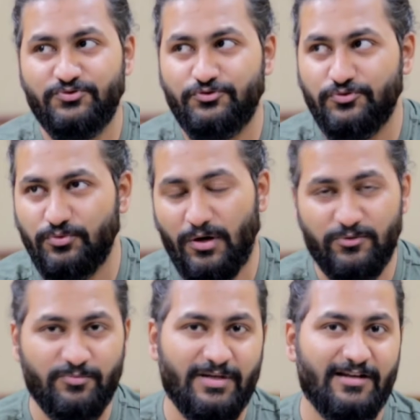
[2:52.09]

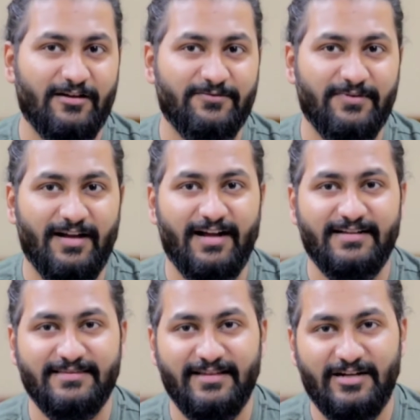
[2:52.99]
throughout my life,
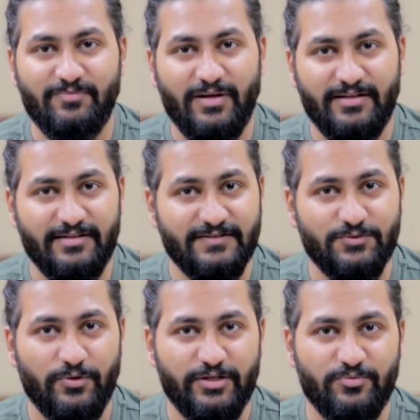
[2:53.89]
and that pen
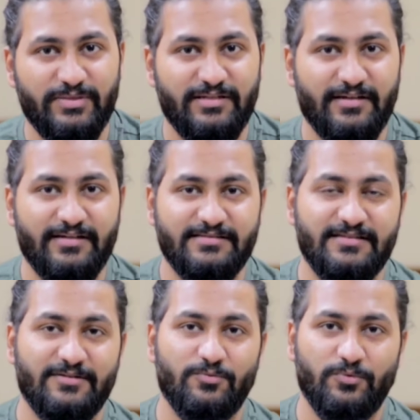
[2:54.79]
is going to be
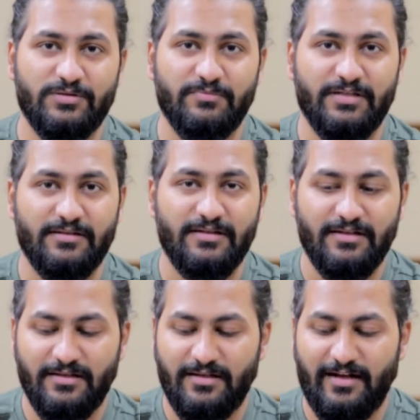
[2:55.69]
aging with me.
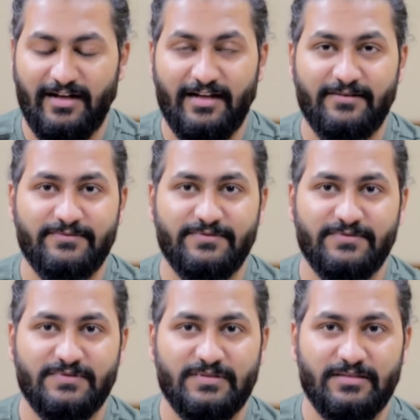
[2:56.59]
I
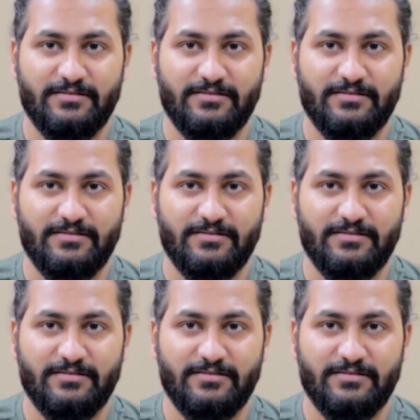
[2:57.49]
have